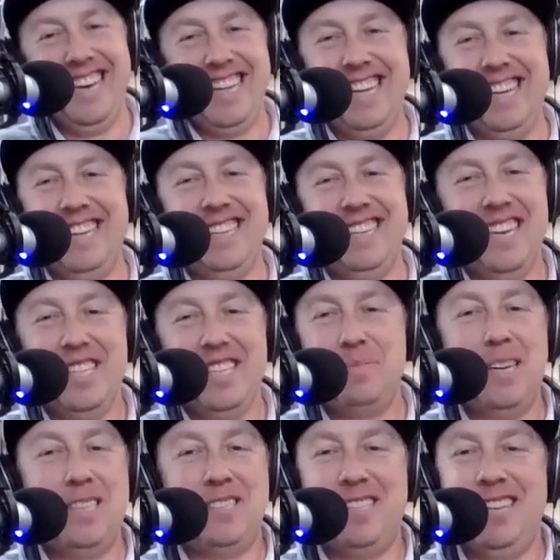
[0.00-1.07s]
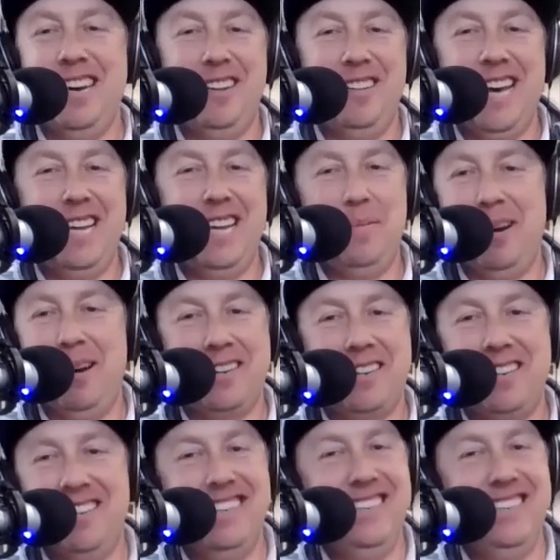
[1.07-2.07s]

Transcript: Like, especially now in Latin America.